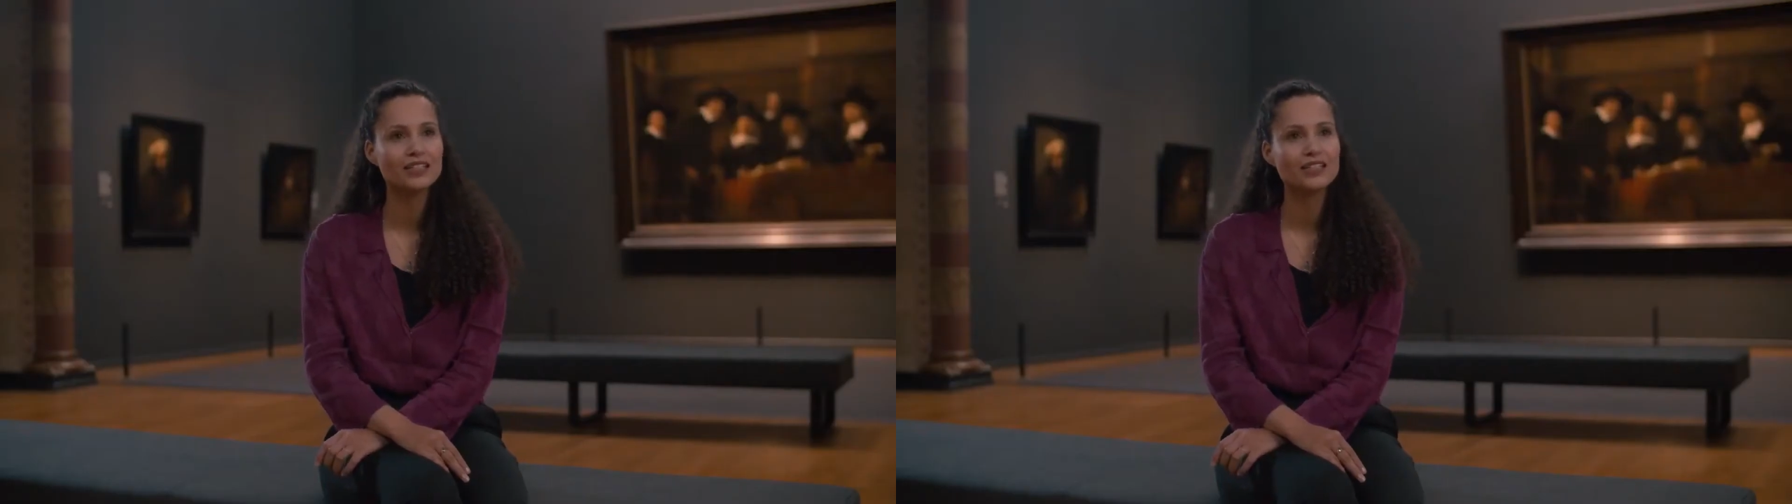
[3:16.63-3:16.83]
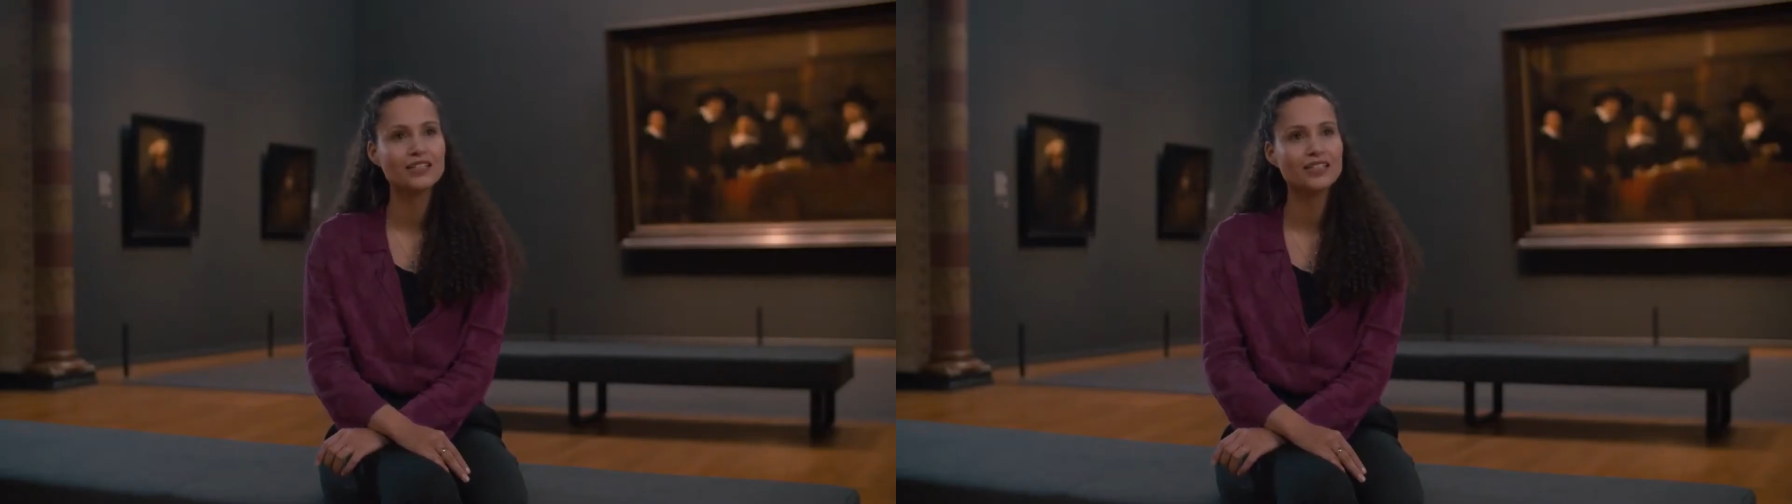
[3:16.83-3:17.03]

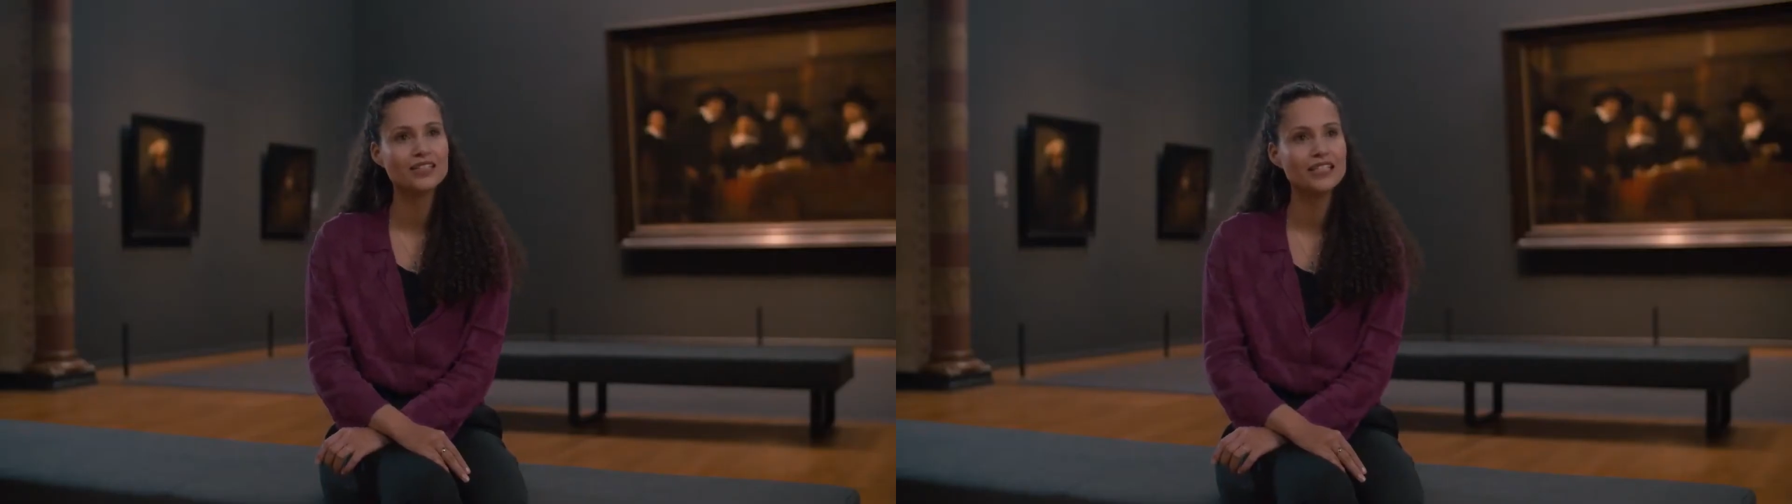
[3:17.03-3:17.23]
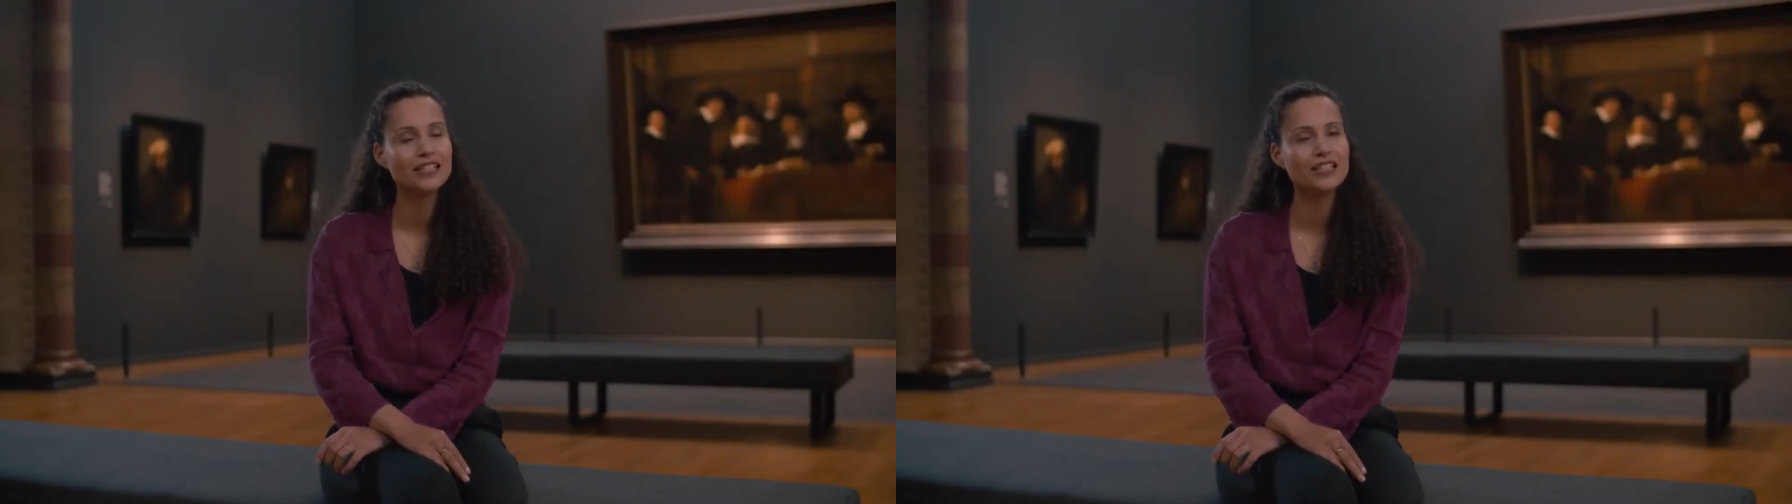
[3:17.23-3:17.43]
to
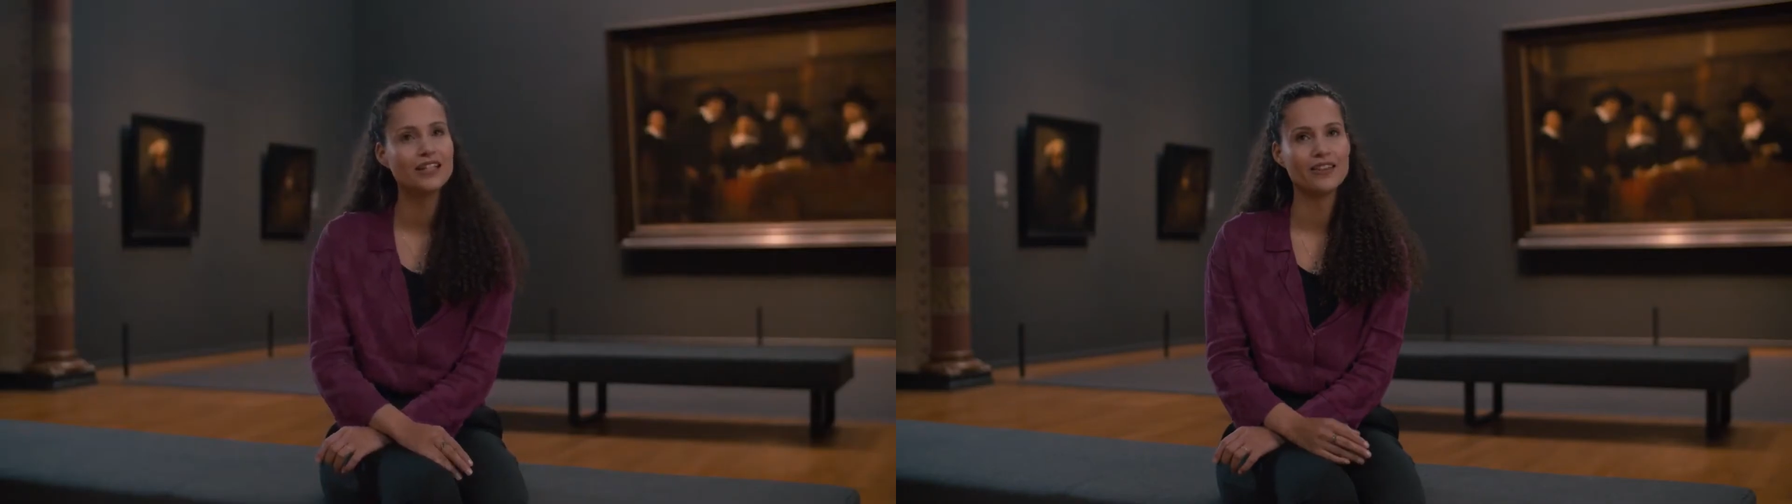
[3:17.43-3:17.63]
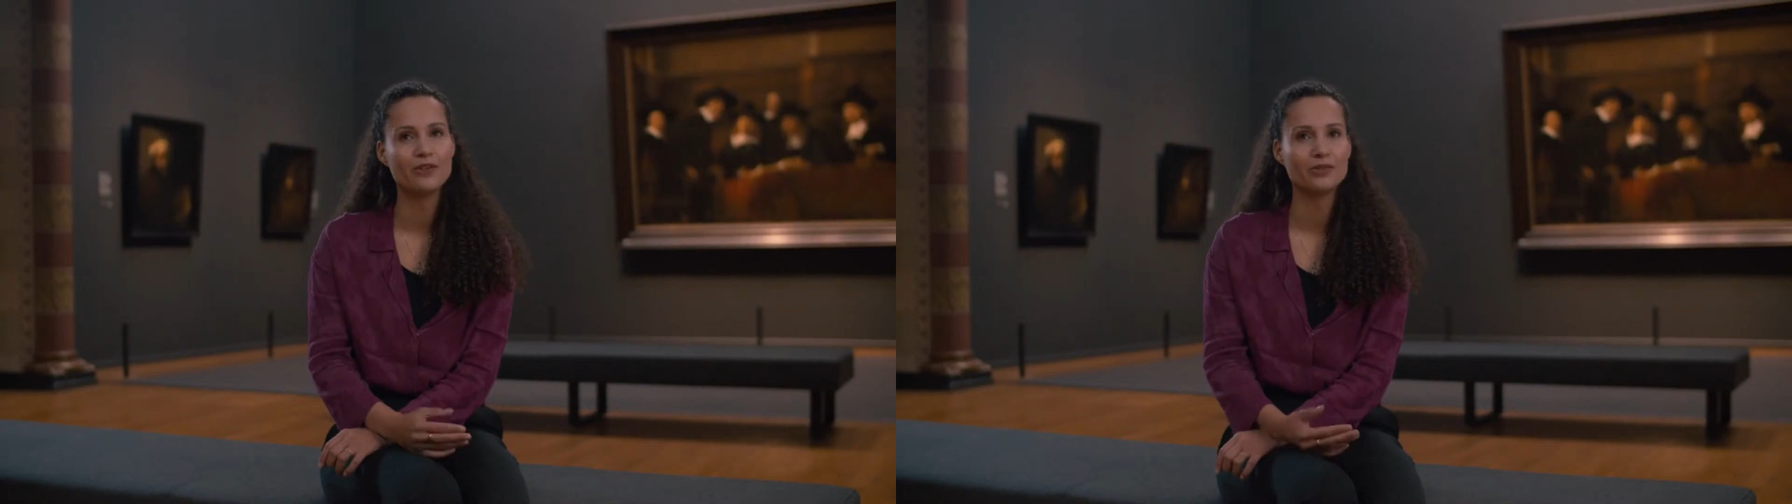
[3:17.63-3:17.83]
see
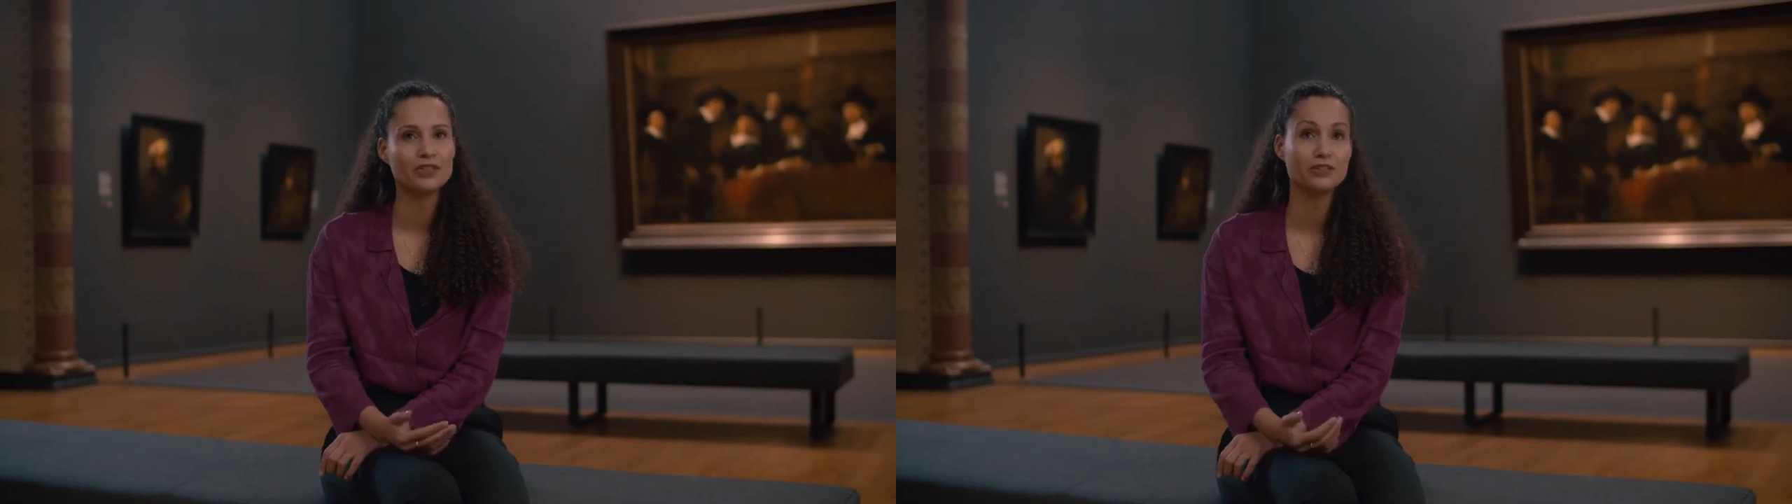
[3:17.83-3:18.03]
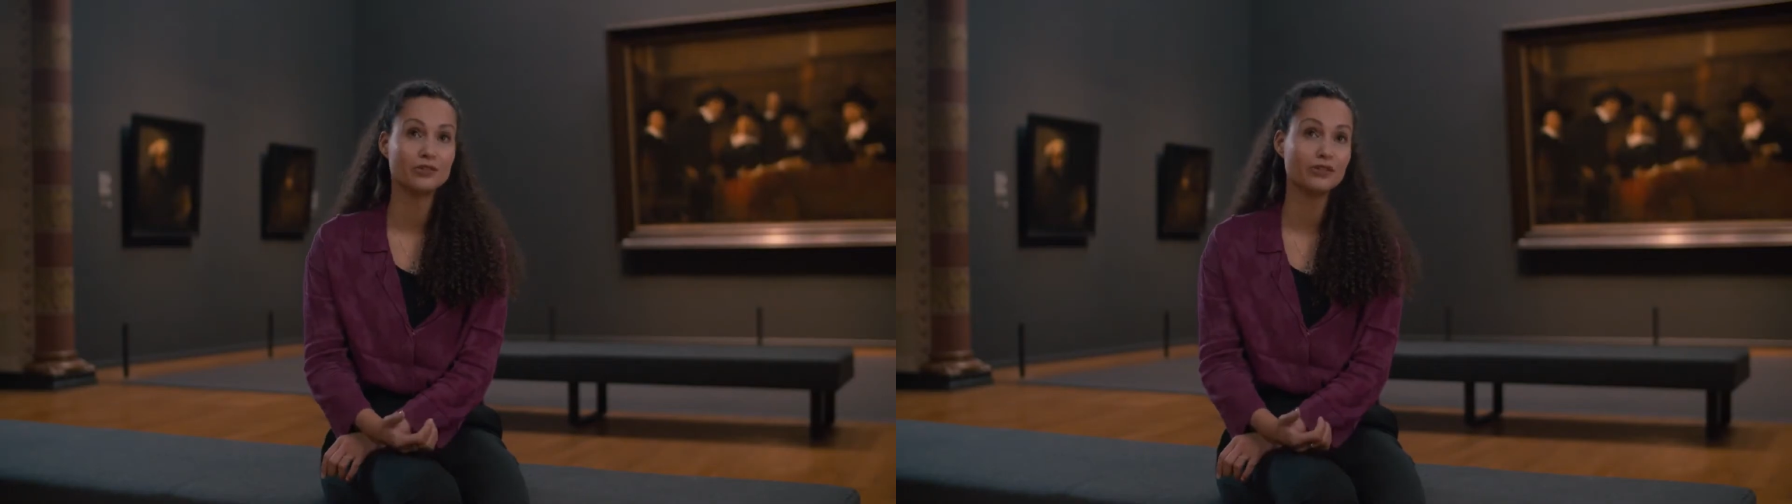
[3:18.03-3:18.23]
that there was a